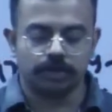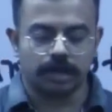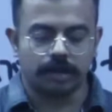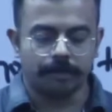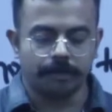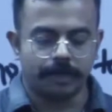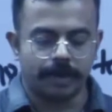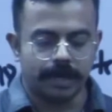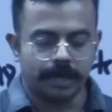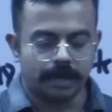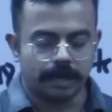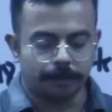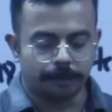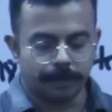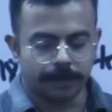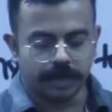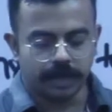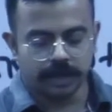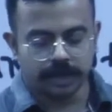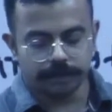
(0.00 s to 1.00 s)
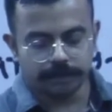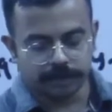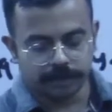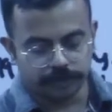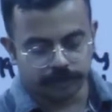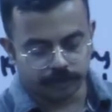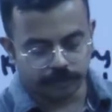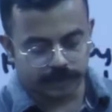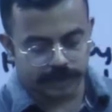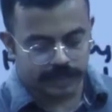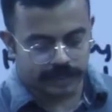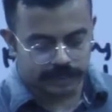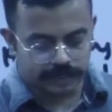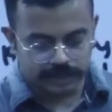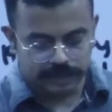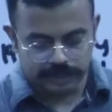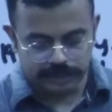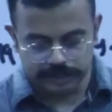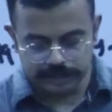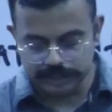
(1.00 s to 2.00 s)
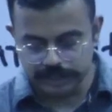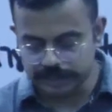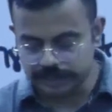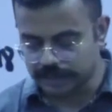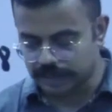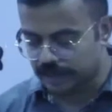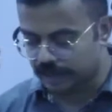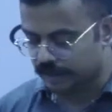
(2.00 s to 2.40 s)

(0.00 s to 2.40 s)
to come and appear before it. These